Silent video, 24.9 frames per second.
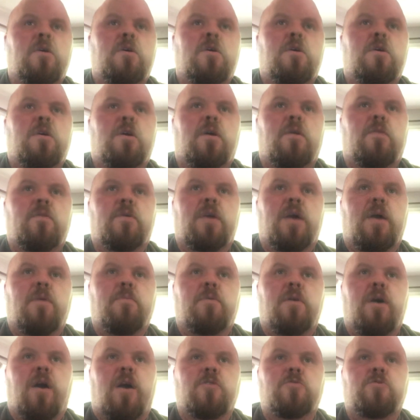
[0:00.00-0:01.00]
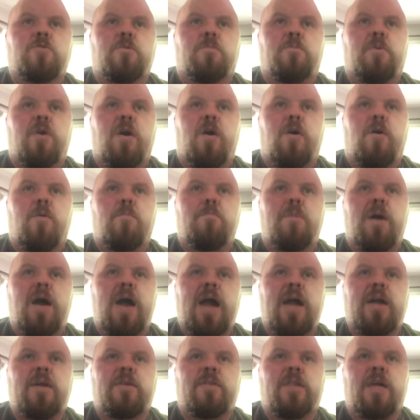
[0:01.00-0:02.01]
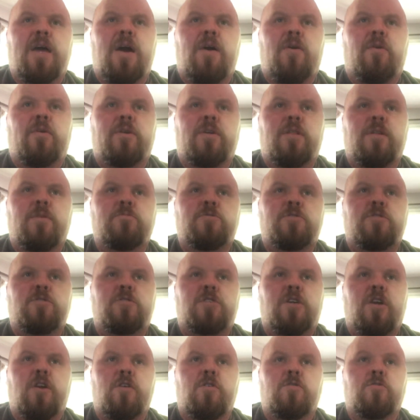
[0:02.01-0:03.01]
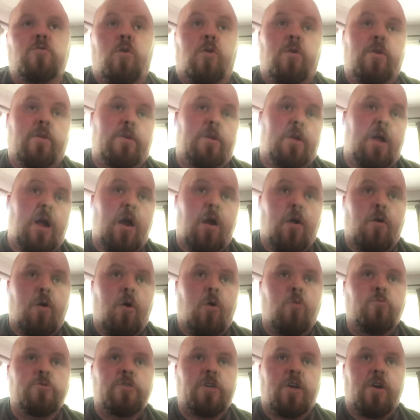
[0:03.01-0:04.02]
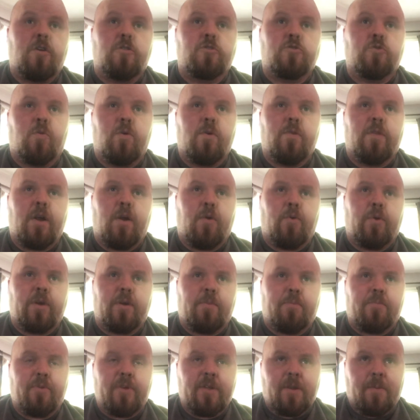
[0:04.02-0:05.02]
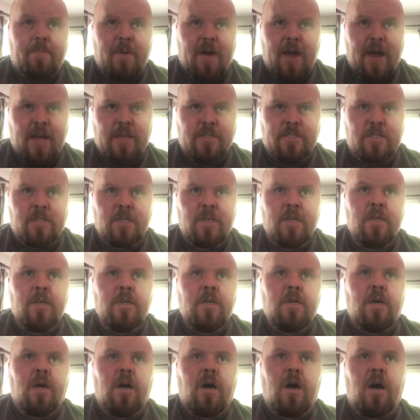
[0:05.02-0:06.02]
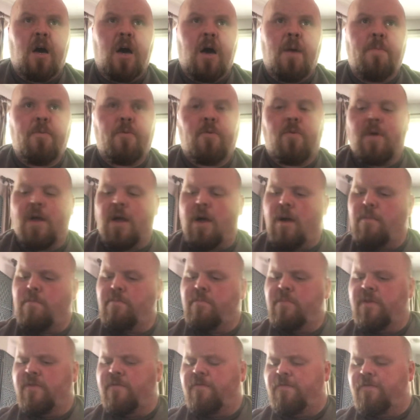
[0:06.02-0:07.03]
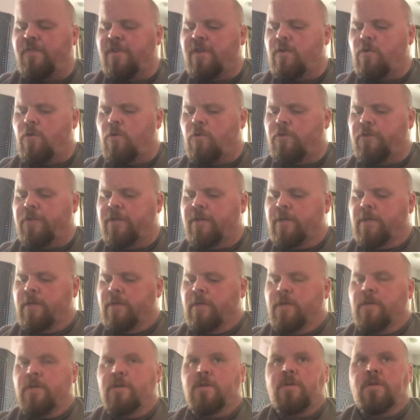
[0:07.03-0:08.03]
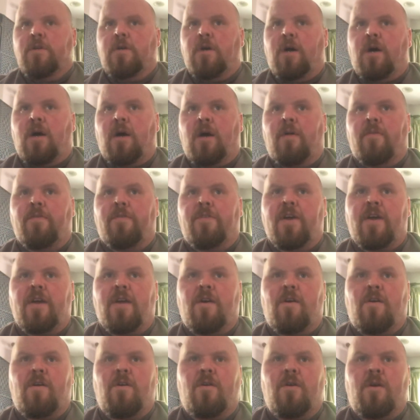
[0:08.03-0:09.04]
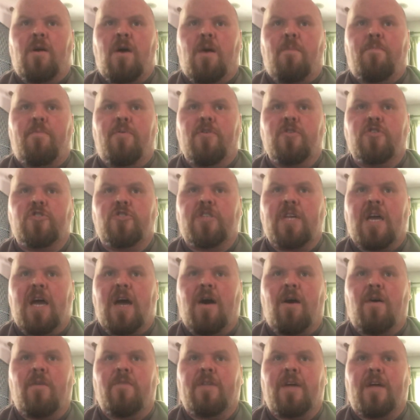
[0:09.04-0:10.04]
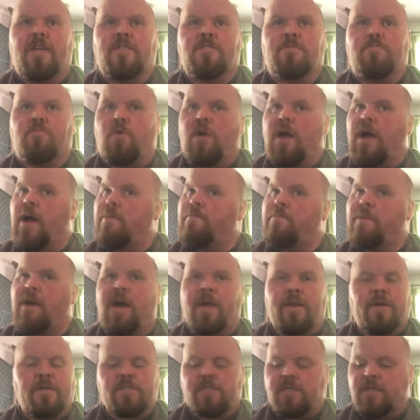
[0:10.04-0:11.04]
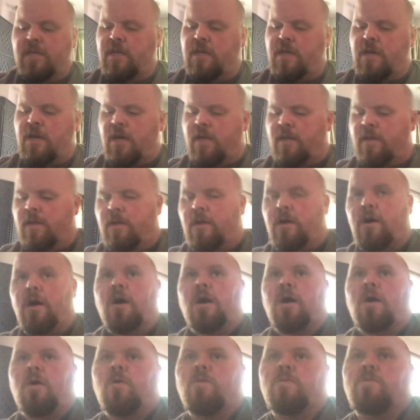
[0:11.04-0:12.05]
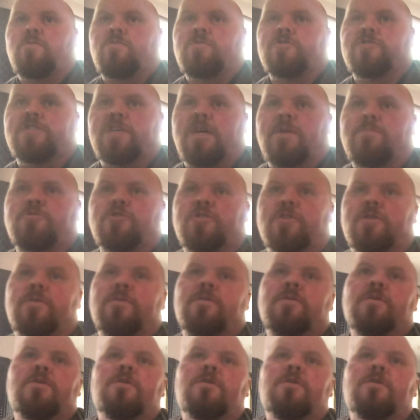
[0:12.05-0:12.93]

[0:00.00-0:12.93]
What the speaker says: The Gamecocks the ball back now in Clemson territory, or in our own territory there. We complete a pass up around midfield there, pushed out. That's Brian Maddox again on the reception.